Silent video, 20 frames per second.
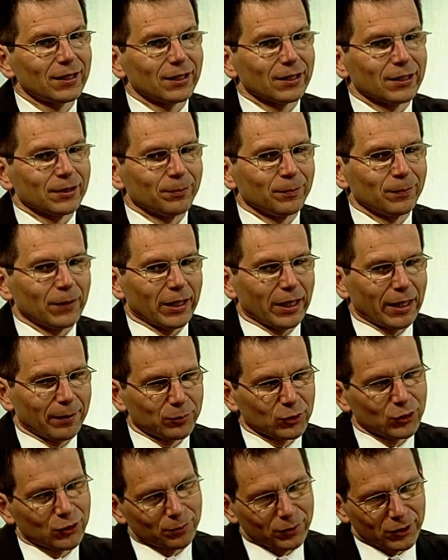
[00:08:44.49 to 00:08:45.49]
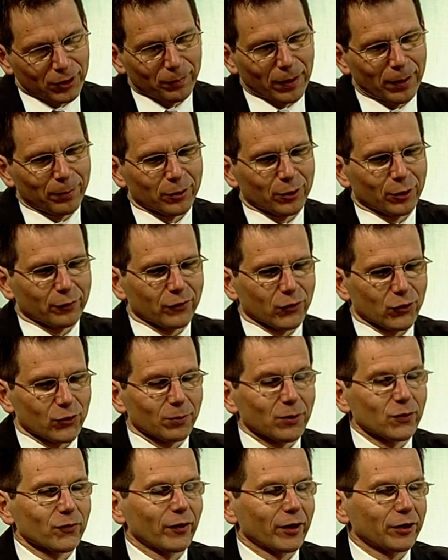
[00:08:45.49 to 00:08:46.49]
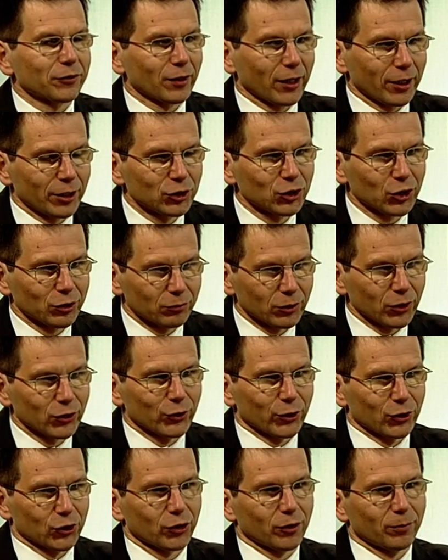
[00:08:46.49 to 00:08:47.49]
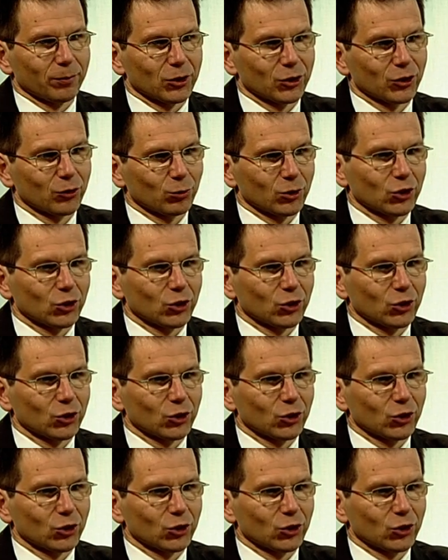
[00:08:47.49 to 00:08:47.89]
I happen to be a member of the Swiss Federal Energy Research Commission,